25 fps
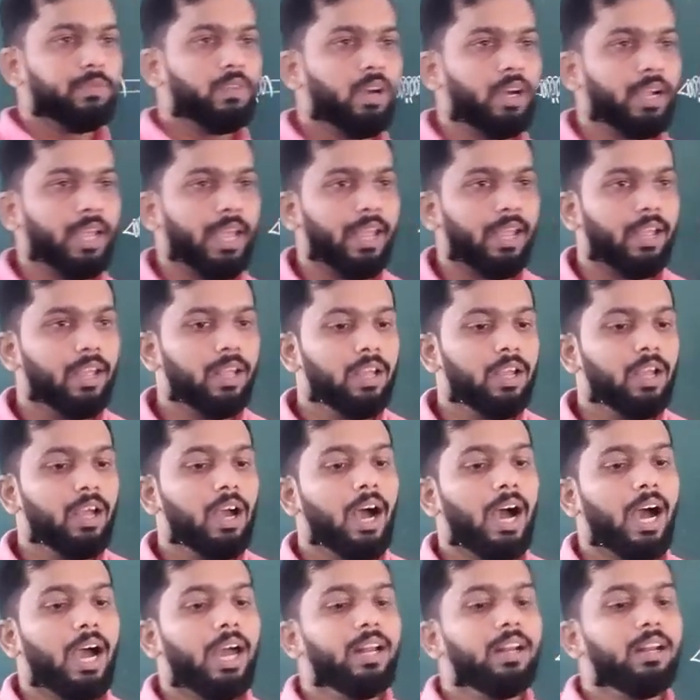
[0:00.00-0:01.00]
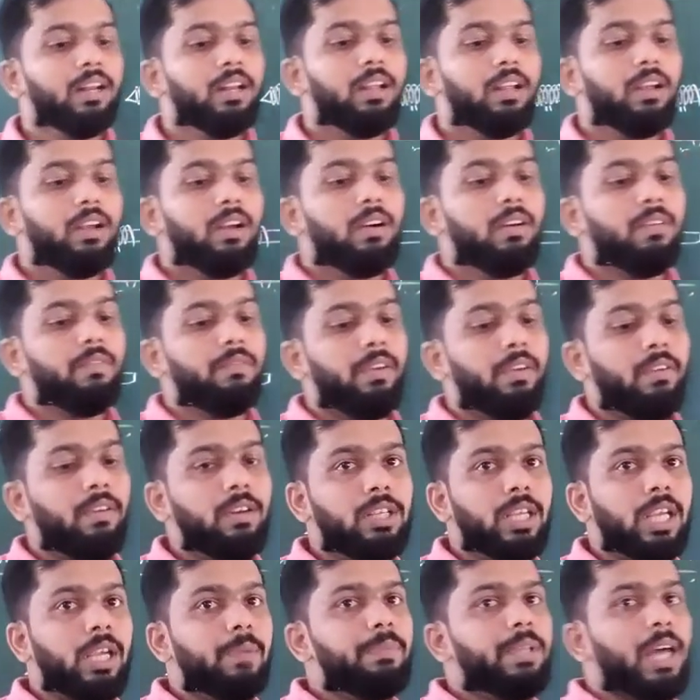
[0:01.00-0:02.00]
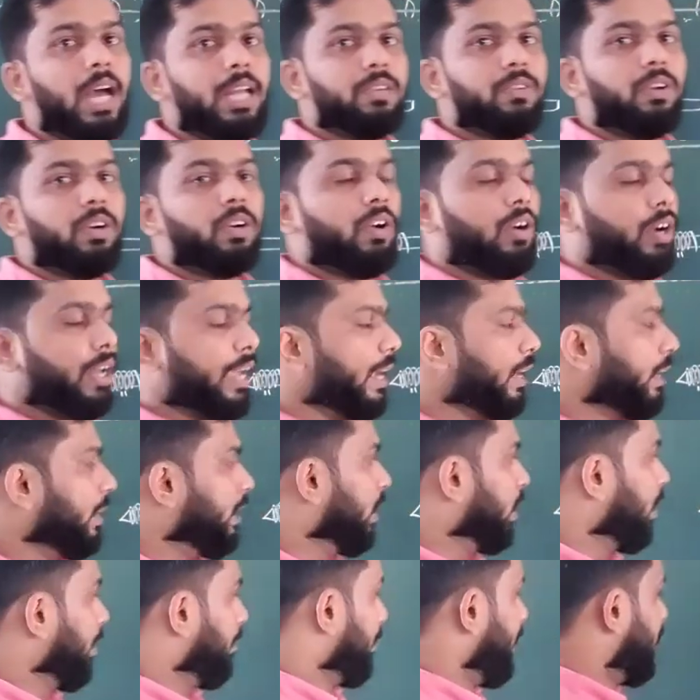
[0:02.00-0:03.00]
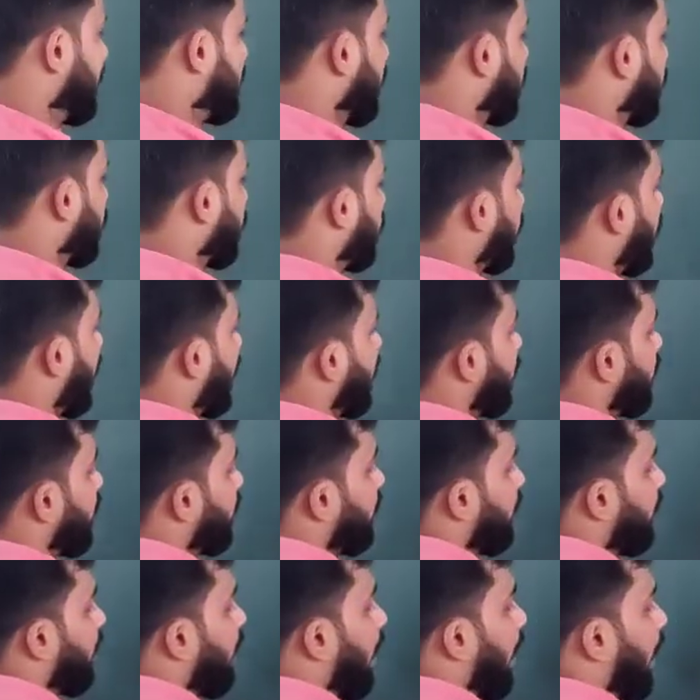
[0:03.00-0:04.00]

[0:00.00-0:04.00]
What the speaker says: Okay, and we will keep that one on a meter ruler